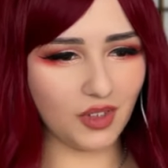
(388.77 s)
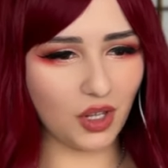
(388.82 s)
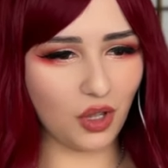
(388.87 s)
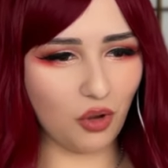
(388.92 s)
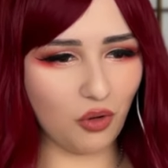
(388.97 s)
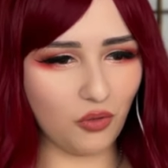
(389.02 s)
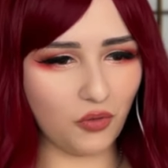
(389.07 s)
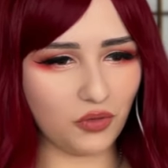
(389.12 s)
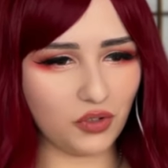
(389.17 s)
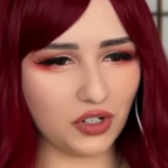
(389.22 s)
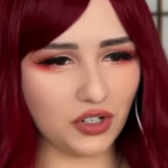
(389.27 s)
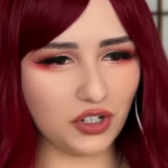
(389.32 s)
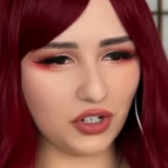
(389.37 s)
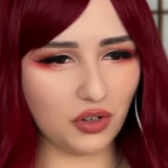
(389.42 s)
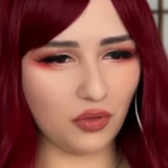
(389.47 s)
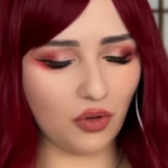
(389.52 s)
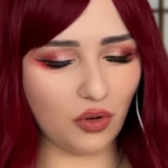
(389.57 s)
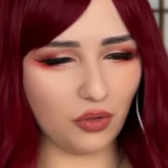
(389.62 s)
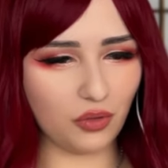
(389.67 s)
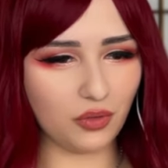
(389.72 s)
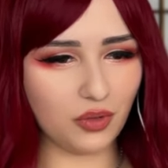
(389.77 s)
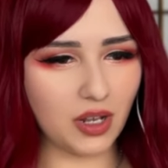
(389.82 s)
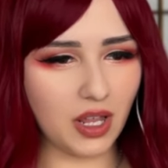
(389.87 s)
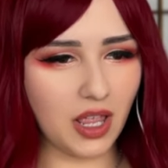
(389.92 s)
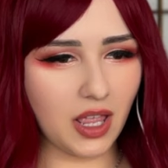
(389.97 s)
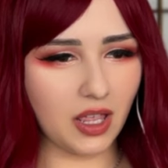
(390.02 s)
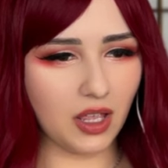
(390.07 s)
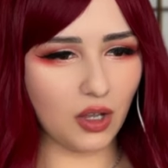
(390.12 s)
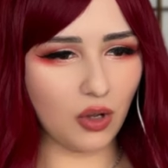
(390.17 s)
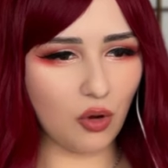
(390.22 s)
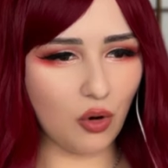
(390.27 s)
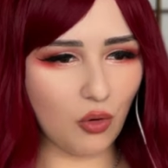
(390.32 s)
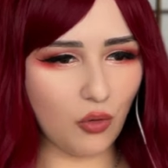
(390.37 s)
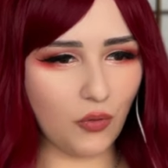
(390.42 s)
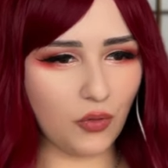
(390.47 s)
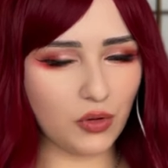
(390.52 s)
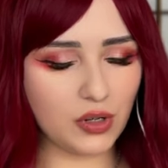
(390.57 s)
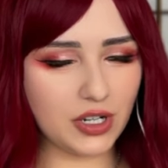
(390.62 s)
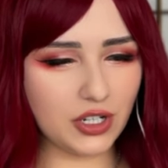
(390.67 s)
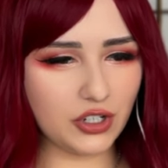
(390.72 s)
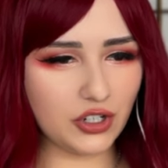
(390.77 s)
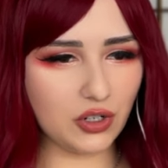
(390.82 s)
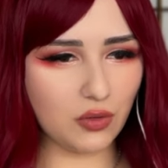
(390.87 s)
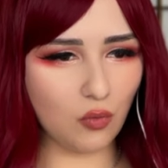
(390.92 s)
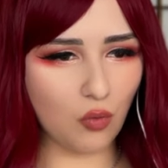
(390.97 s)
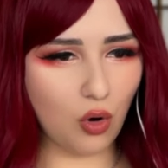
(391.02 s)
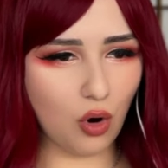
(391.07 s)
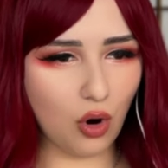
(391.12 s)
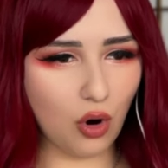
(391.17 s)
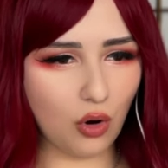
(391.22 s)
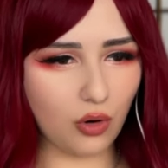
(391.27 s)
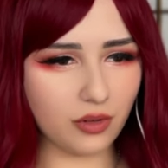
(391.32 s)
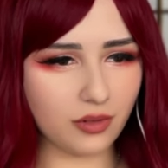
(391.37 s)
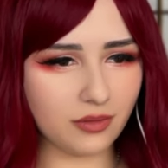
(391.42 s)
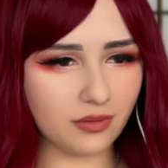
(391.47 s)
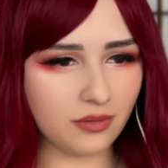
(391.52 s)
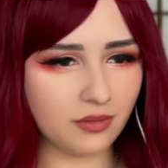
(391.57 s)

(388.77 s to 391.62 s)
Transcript: Go for it, Jinwoo. Go for it, Jinwoo!